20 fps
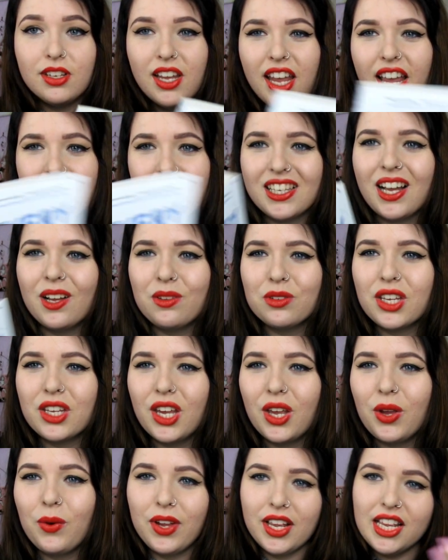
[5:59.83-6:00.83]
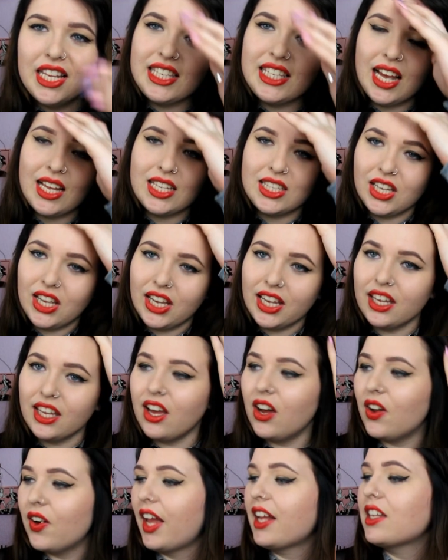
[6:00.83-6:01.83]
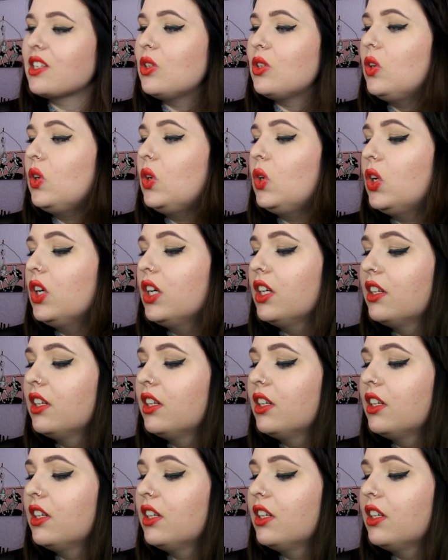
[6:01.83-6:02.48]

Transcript: It sounds cute. It sounds like Girl Next Door